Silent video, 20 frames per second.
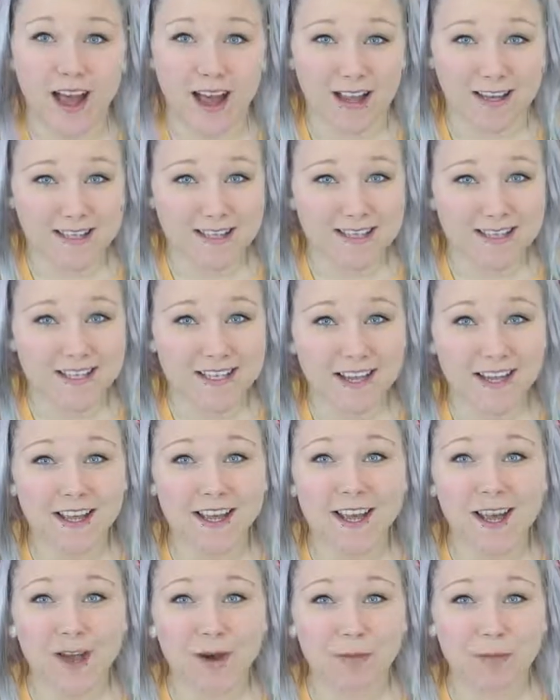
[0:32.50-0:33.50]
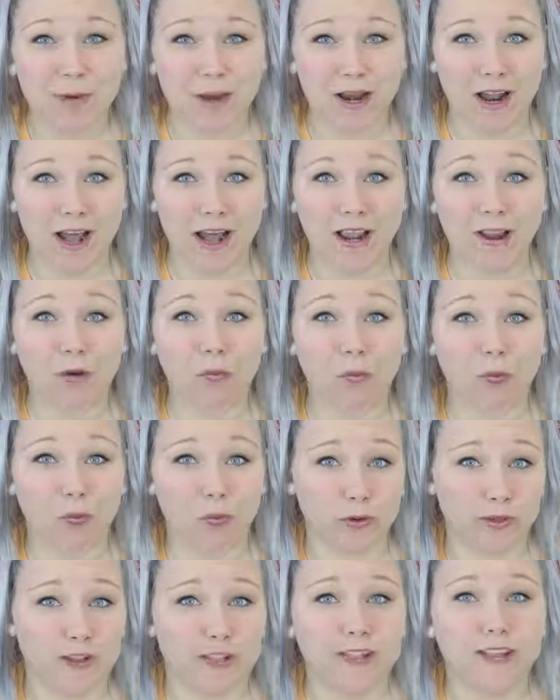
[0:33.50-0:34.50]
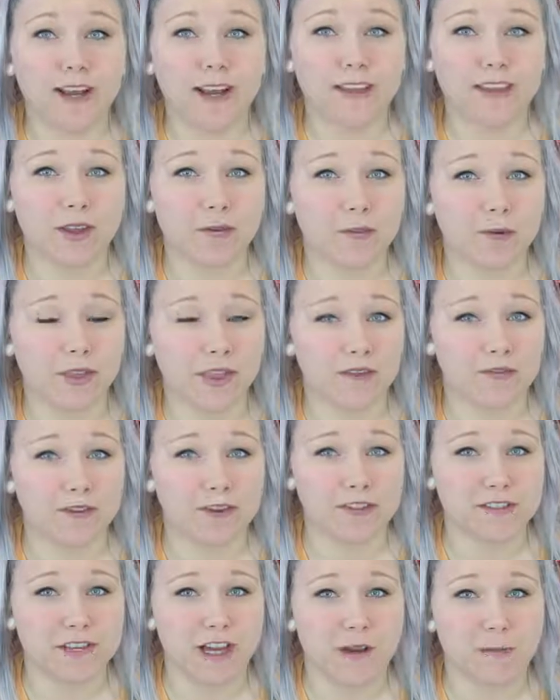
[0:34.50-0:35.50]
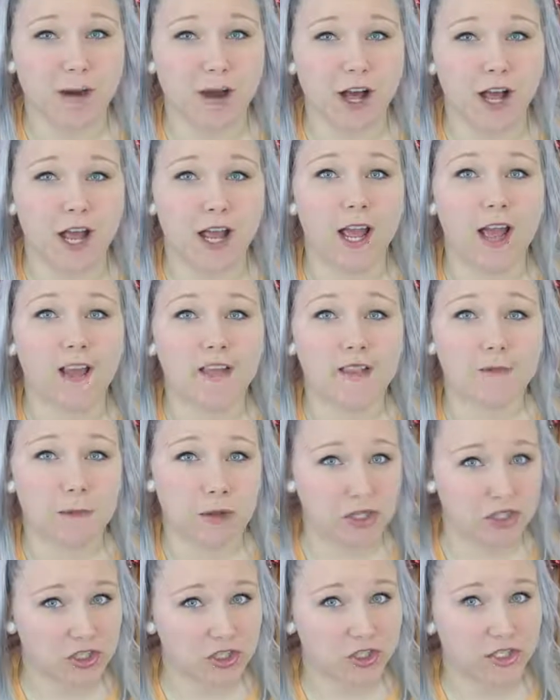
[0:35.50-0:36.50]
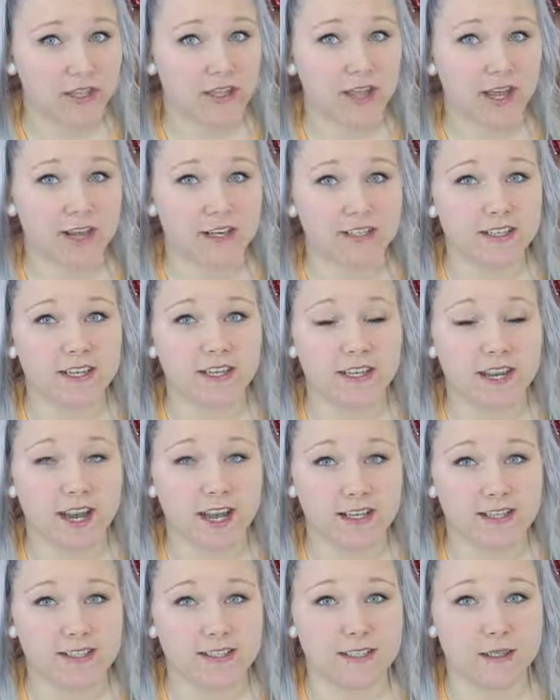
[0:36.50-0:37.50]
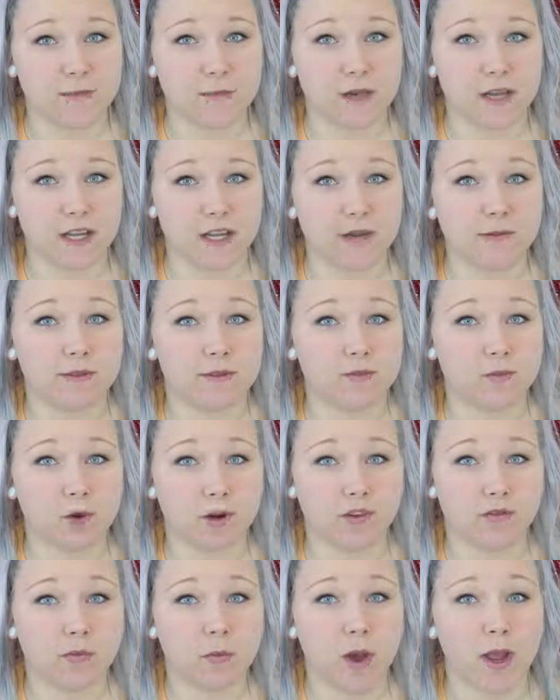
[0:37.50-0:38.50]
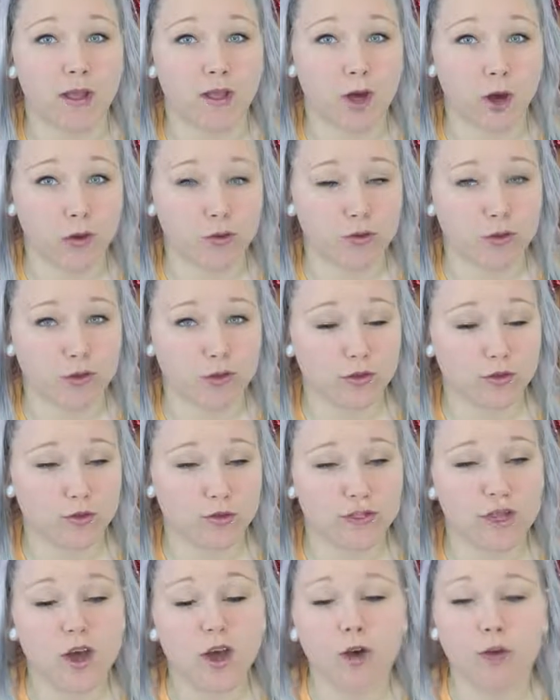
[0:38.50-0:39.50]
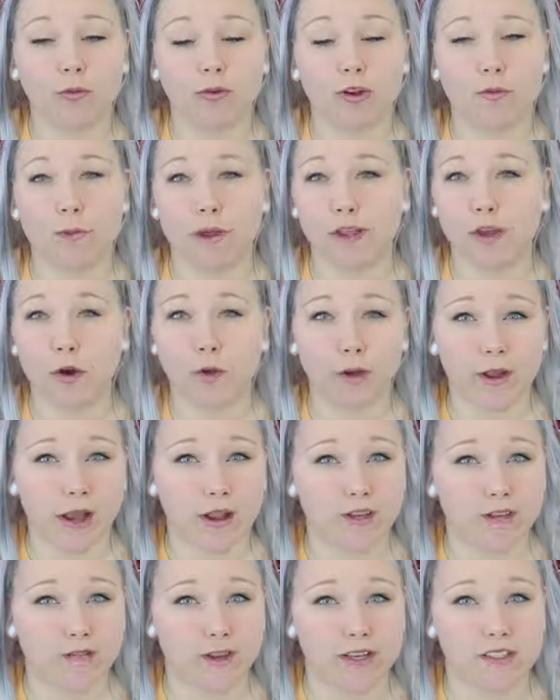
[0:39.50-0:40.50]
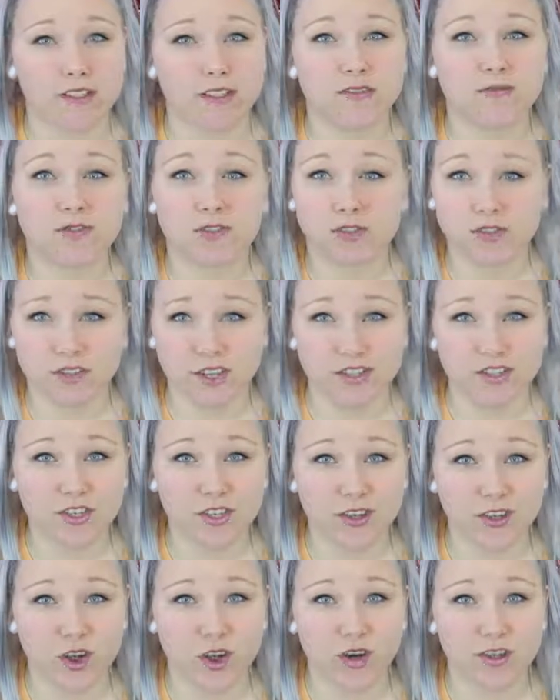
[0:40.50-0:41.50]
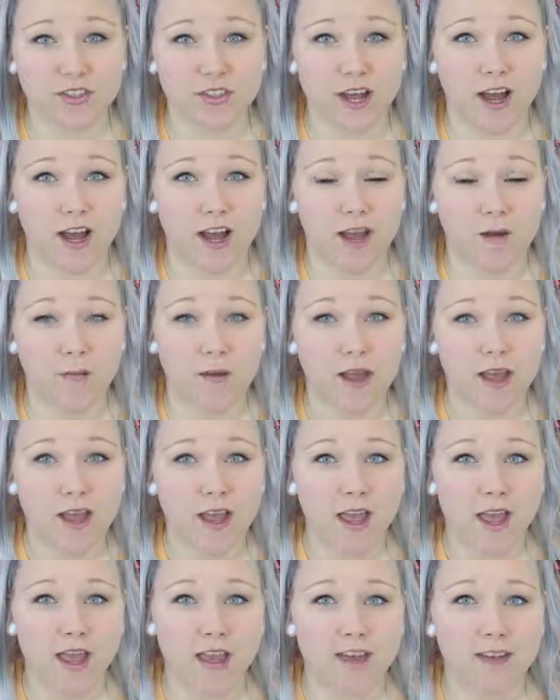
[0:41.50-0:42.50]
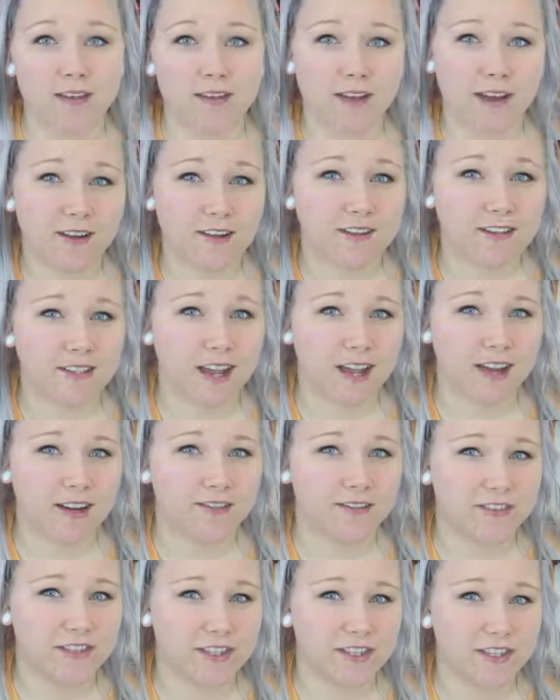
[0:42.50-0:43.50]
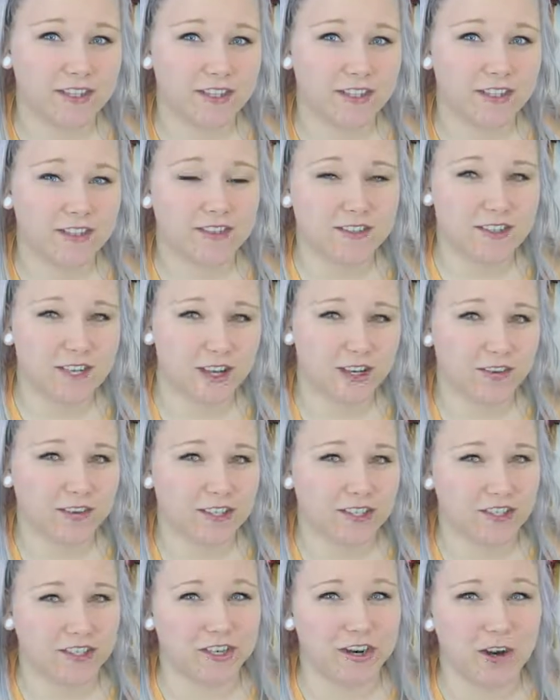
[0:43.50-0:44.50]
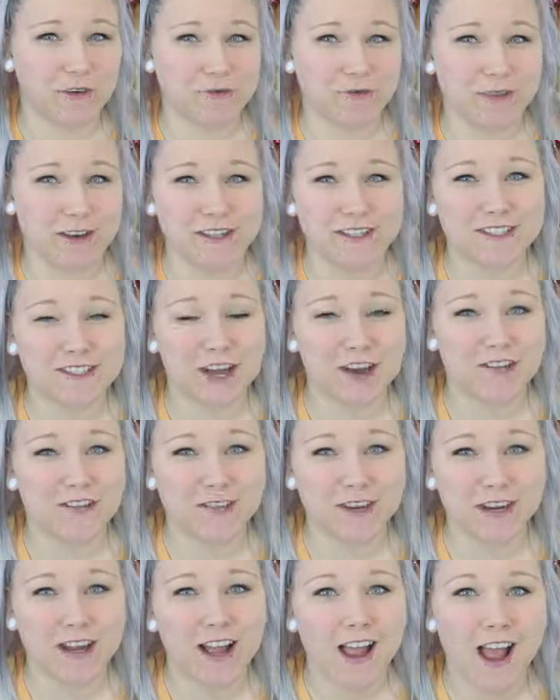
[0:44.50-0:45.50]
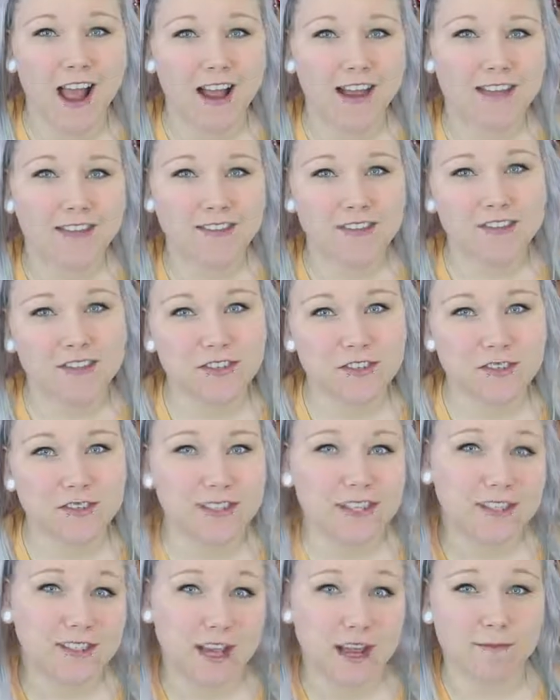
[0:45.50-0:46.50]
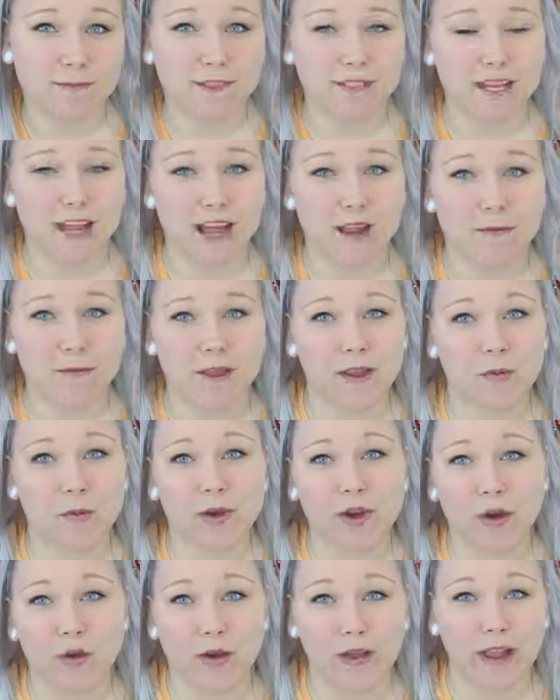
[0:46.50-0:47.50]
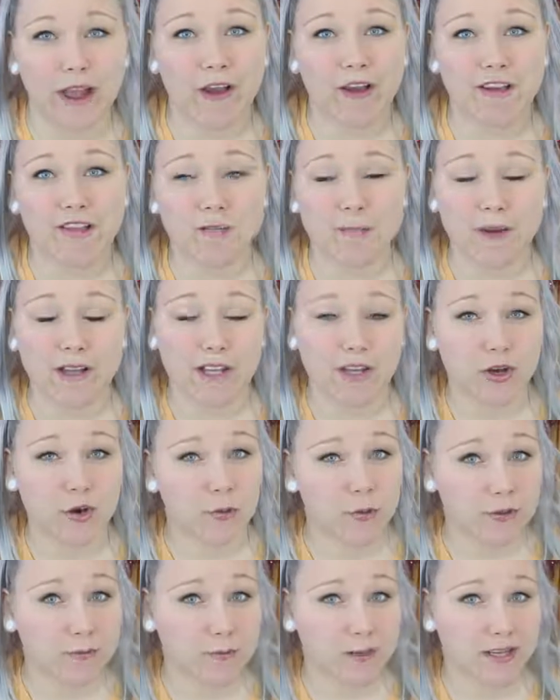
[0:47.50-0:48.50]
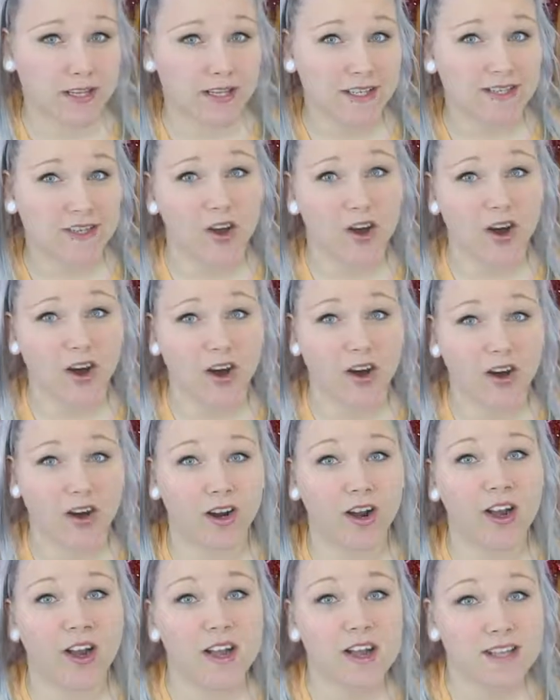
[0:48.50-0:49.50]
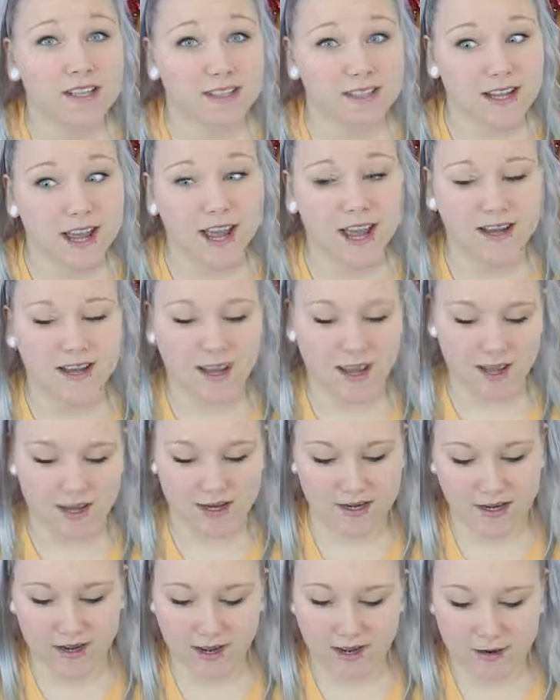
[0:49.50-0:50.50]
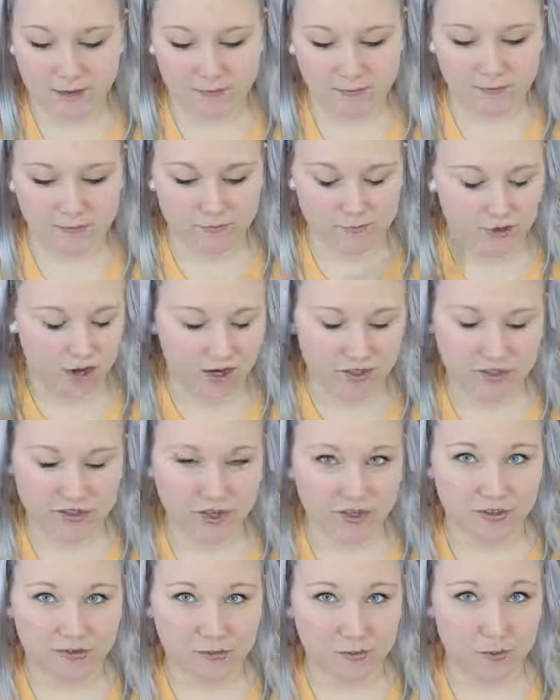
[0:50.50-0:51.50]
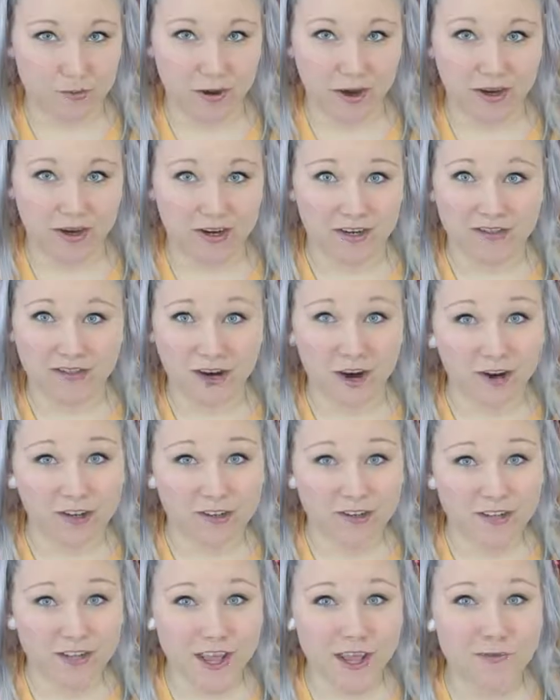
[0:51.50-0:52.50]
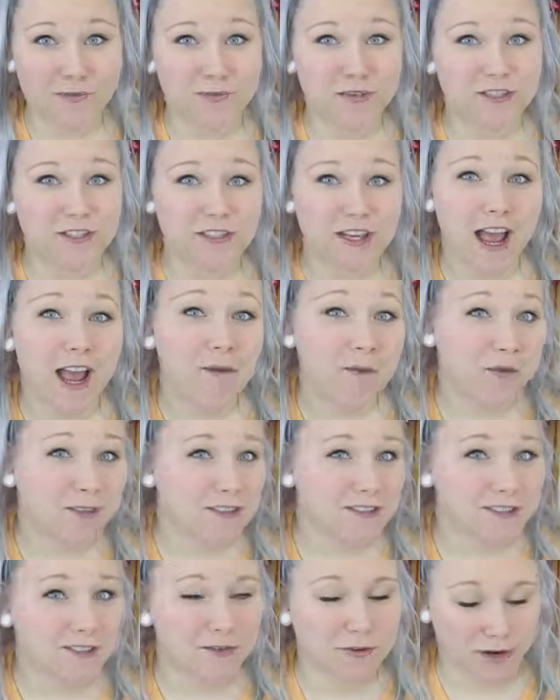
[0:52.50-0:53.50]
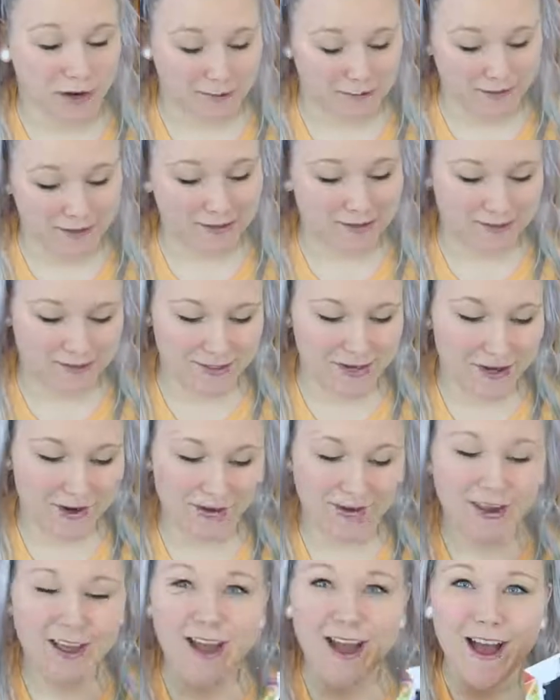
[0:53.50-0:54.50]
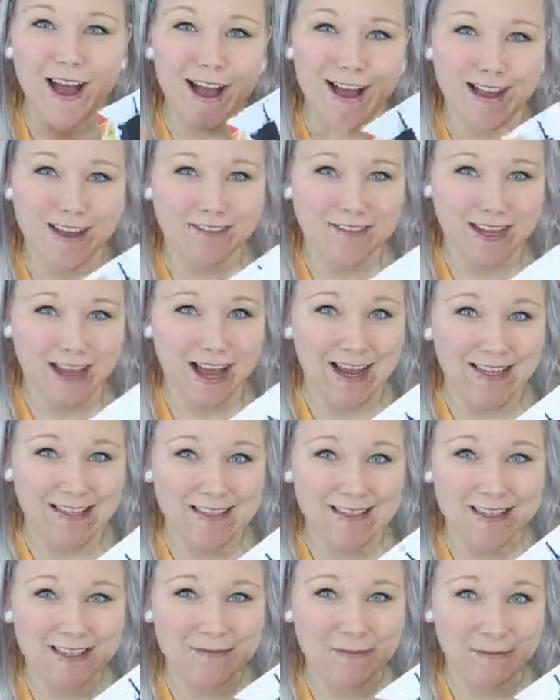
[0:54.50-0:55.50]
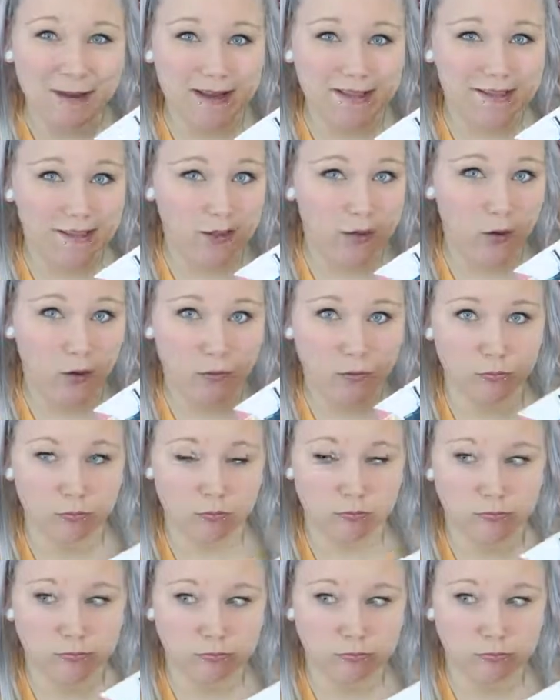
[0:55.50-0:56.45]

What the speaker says: iStick, but I really liked them when they first came out. I especially liked the iStick Mini. It was one of my go-tos, one of my going out devices for such a long time, and now it's kind of just a little decoration on my shelf, but I still use it time to time, like when going out if my Ego 1 Minis are dead and I'm not prepared and charged them, which happens quite a bit. So I have the iStick Basic. Oh,